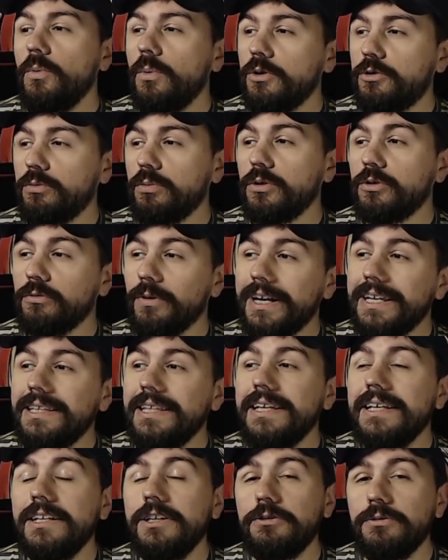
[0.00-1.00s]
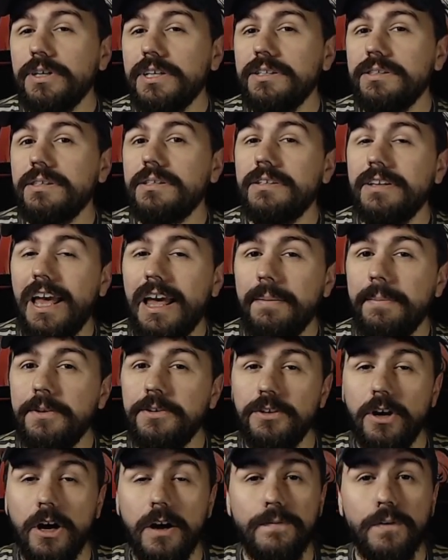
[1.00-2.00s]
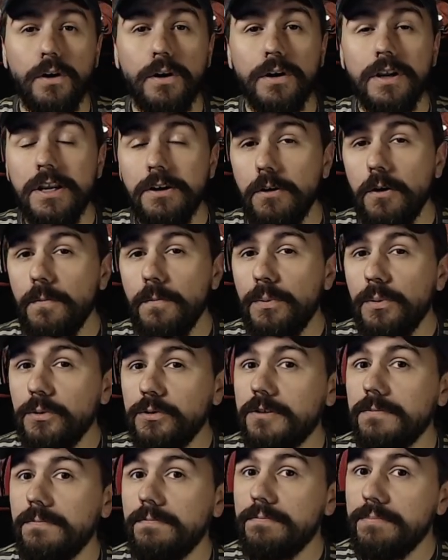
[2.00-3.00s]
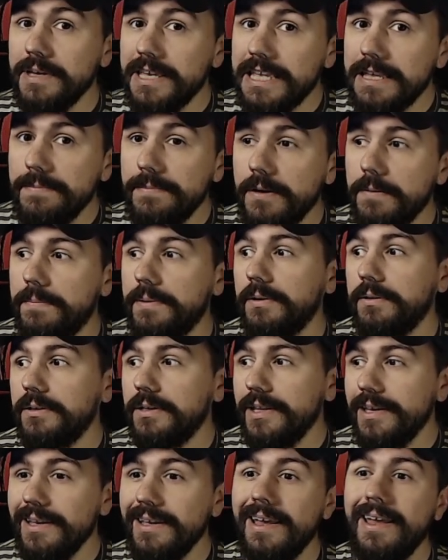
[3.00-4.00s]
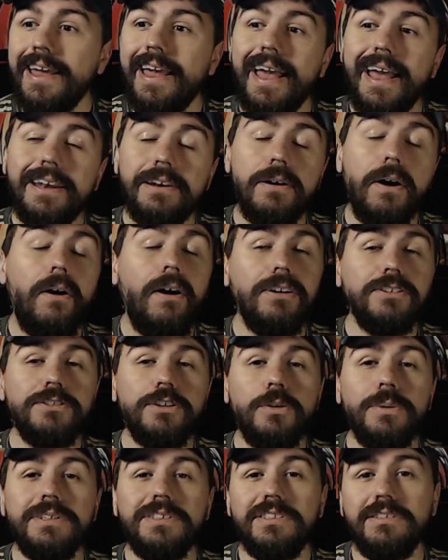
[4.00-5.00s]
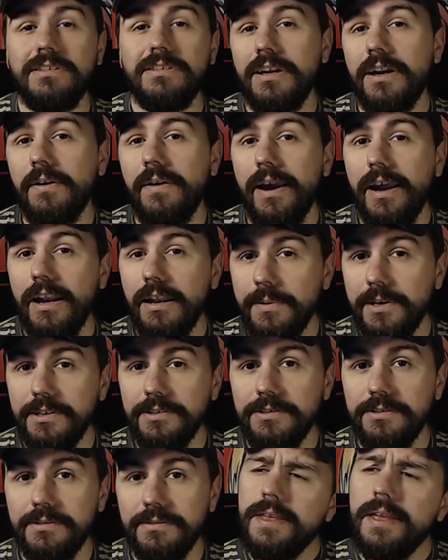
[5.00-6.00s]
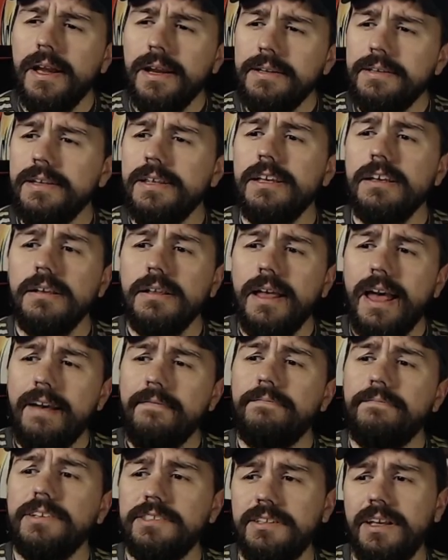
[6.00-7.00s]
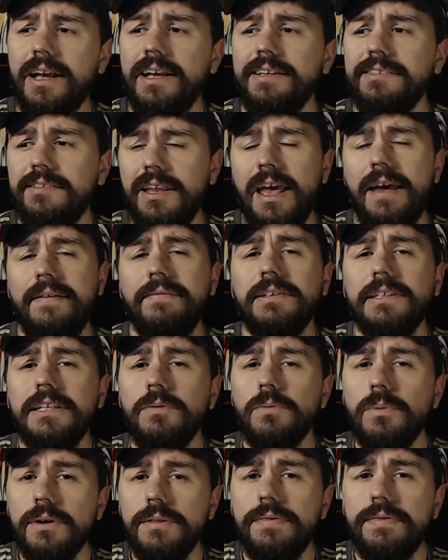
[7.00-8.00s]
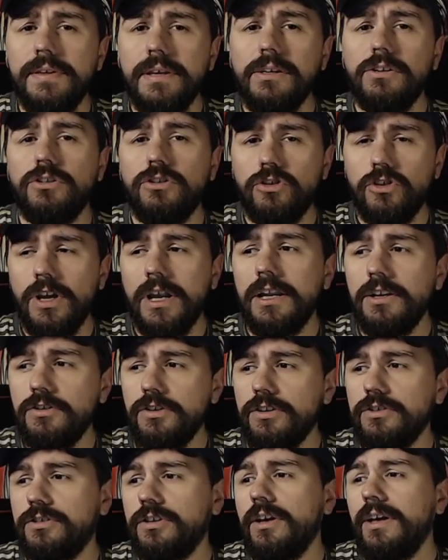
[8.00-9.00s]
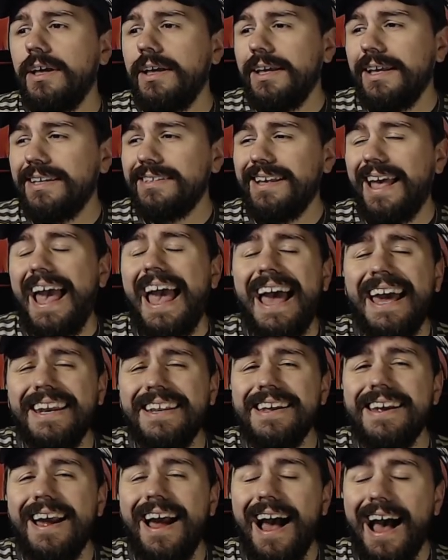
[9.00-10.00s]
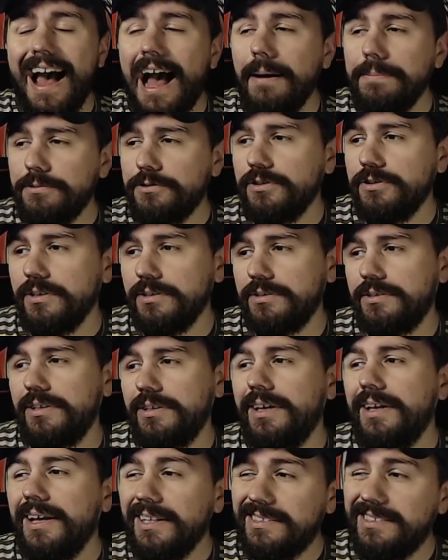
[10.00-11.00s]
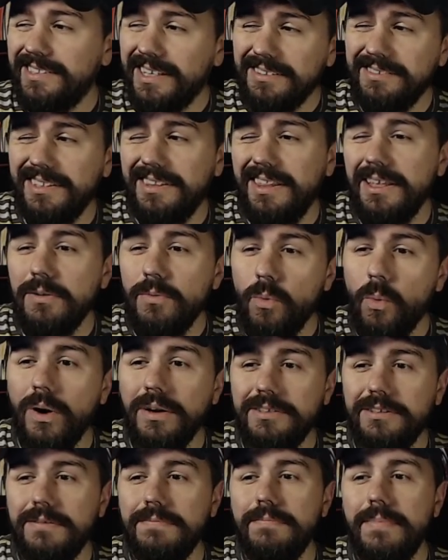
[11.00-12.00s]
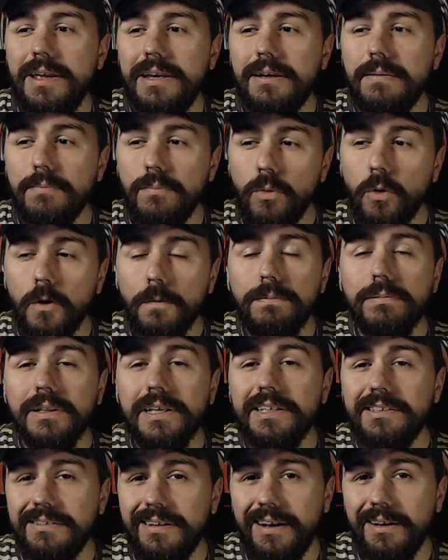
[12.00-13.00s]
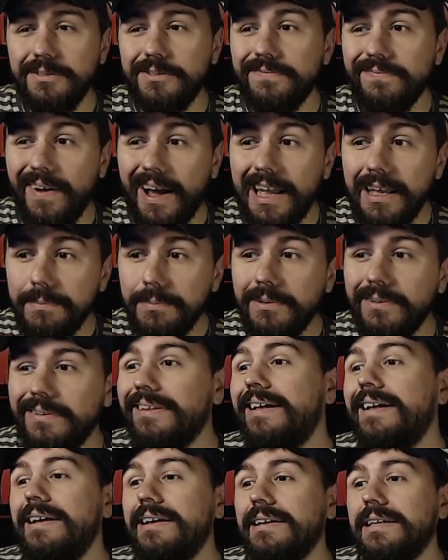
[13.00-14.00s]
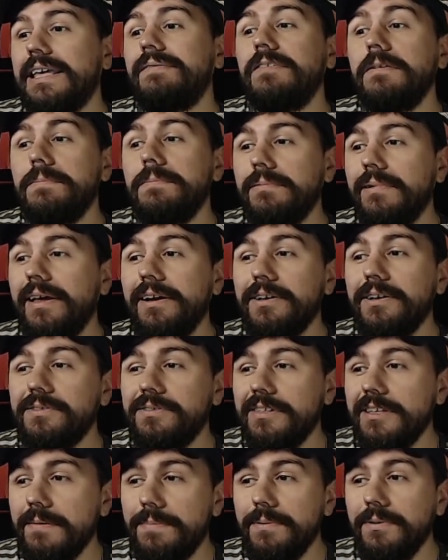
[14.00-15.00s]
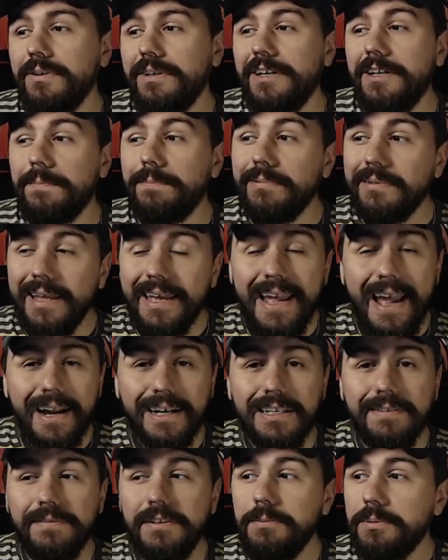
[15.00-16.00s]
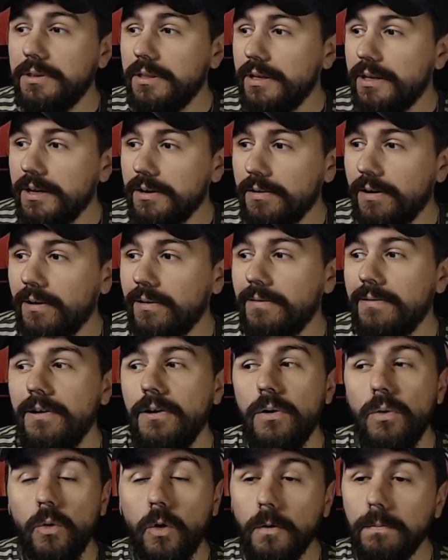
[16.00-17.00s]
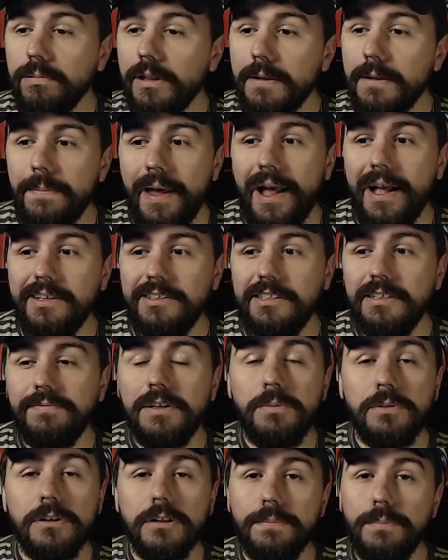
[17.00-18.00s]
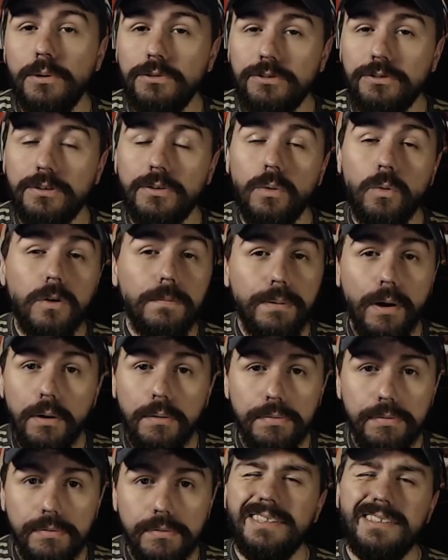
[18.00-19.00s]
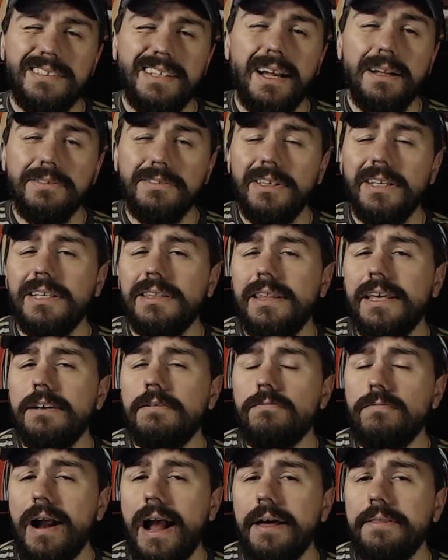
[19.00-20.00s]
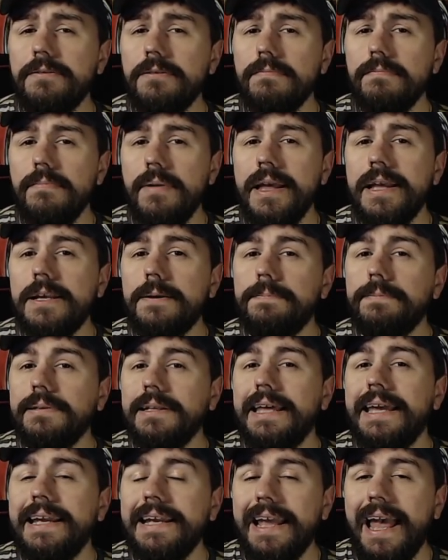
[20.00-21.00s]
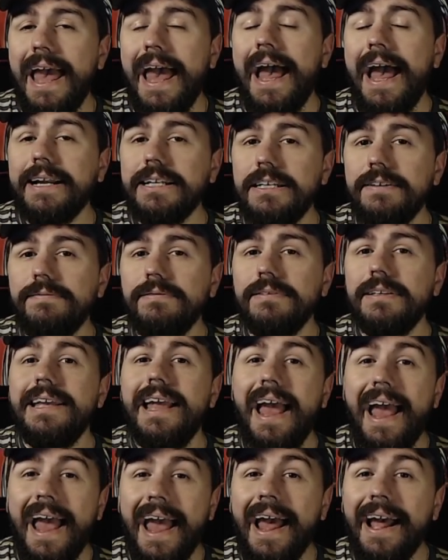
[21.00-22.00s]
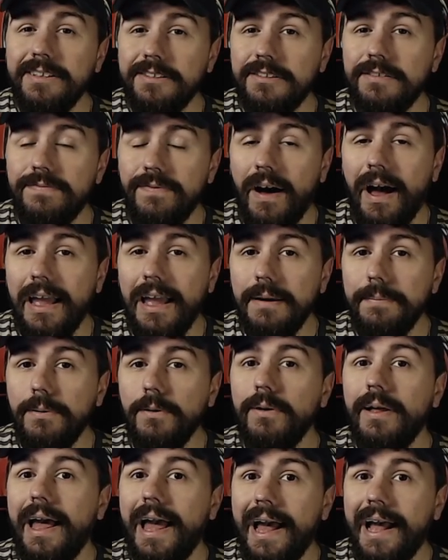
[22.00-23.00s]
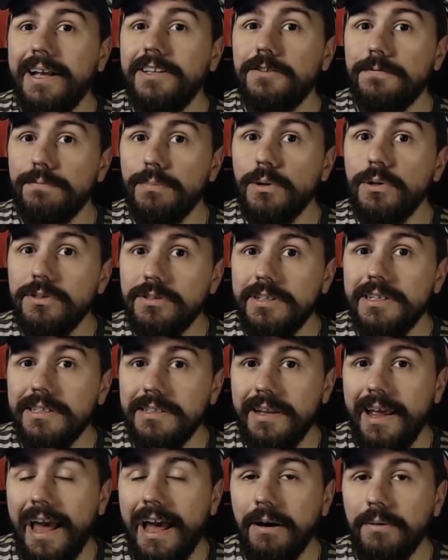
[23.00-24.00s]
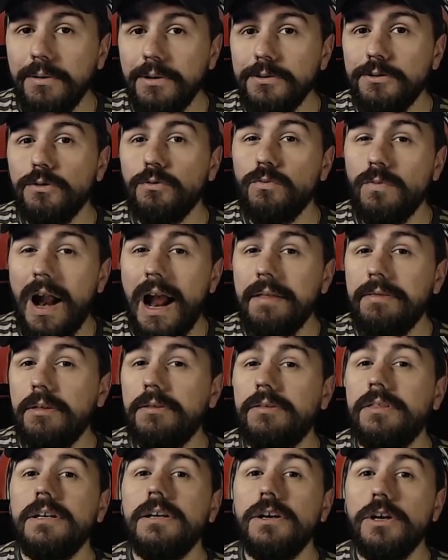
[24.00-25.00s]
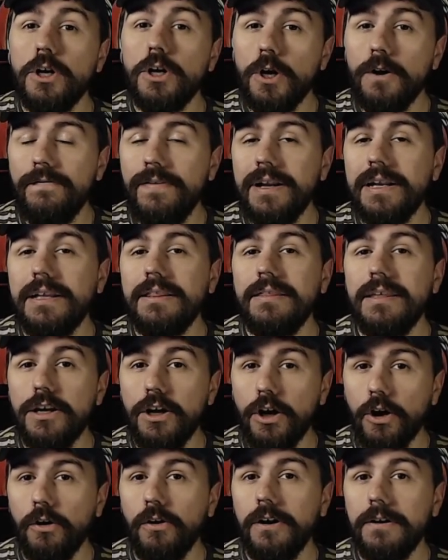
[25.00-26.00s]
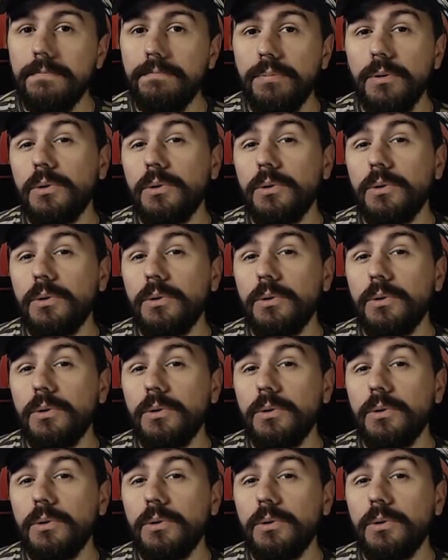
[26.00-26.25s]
which will greatly increase the damage of her hero boost beam ability and to also ensnare enemies. The idea emphasized heavily with these changes is adding options. It sounds like they want to make more playstyles viable, giving players the ability to play actively with a hero or play passively with a booster, or both. It sounds like they'd rather make playing actively as viable as boosting towers rather than nerfing the current